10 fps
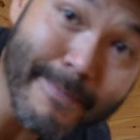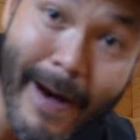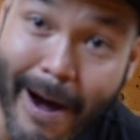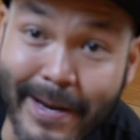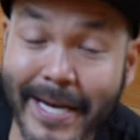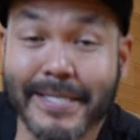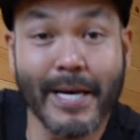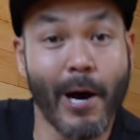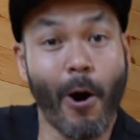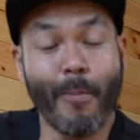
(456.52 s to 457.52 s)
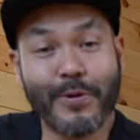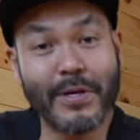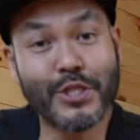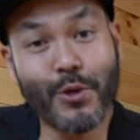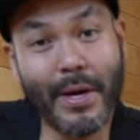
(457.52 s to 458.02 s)
about it. Hope you
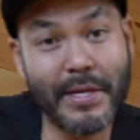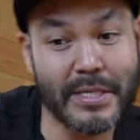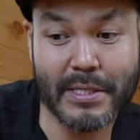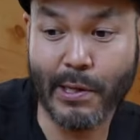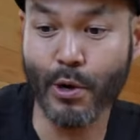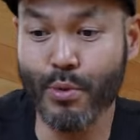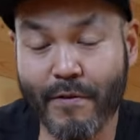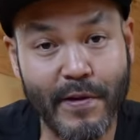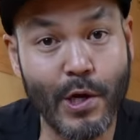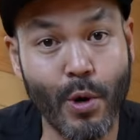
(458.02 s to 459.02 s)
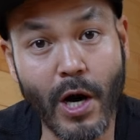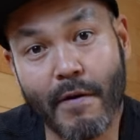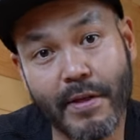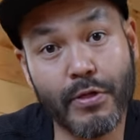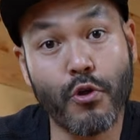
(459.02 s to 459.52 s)
enjoyed this little review
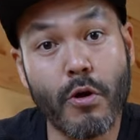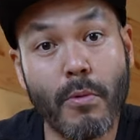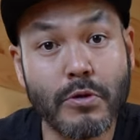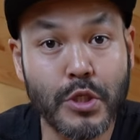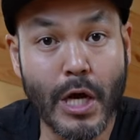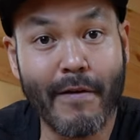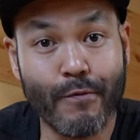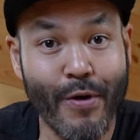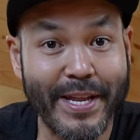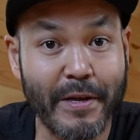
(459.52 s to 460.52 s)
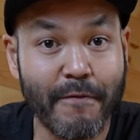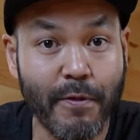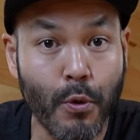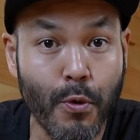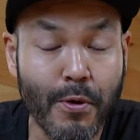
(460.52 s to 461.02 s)
of the ThermoSoft Radiant
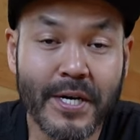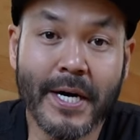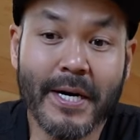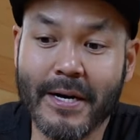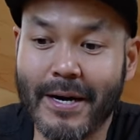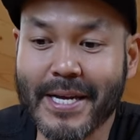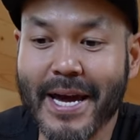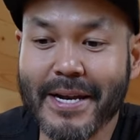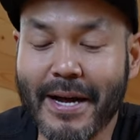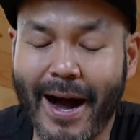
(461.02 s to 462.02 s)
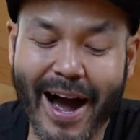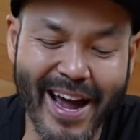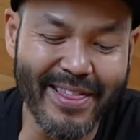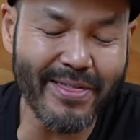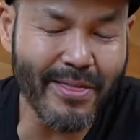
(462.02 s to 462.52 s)
Floor. Again,
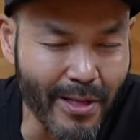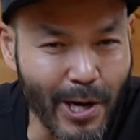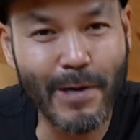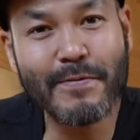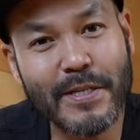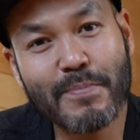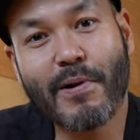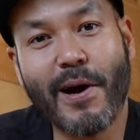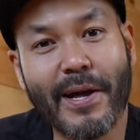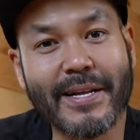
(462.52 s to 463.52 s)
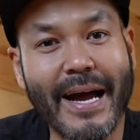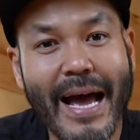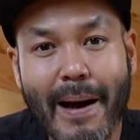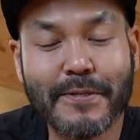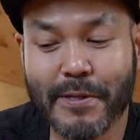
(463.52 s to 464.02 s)
I love this product. I
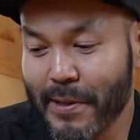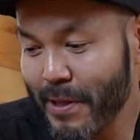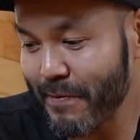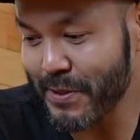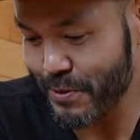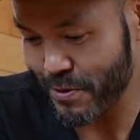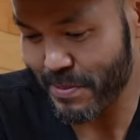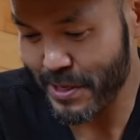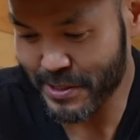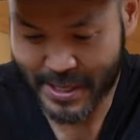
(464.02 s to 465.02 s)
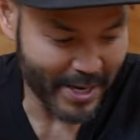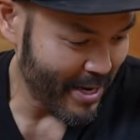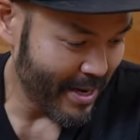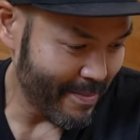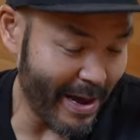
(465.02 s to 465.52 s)
absolutely love it so much.
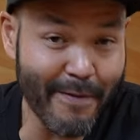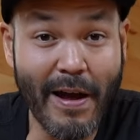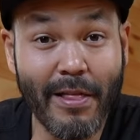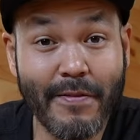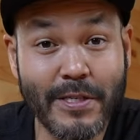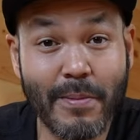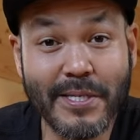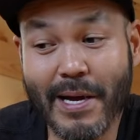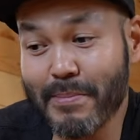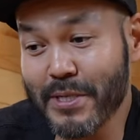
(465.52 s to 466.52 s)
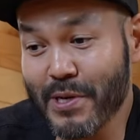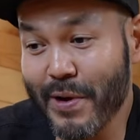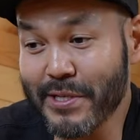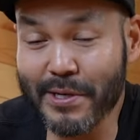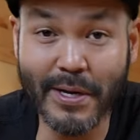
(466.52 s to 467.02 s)
Matter of fact, I love it so much that I'm just
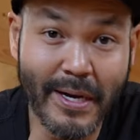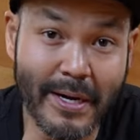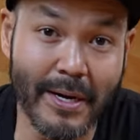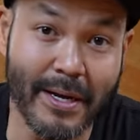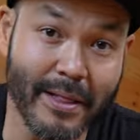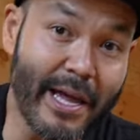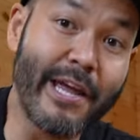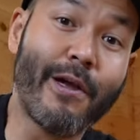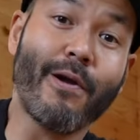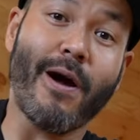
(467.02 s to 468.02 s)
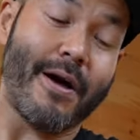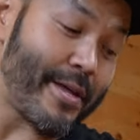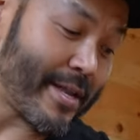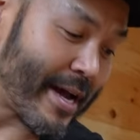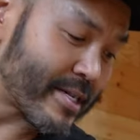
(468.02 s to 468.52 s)
going to lay here on
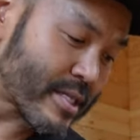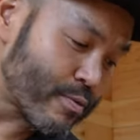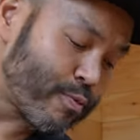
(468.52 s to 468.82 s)
the nice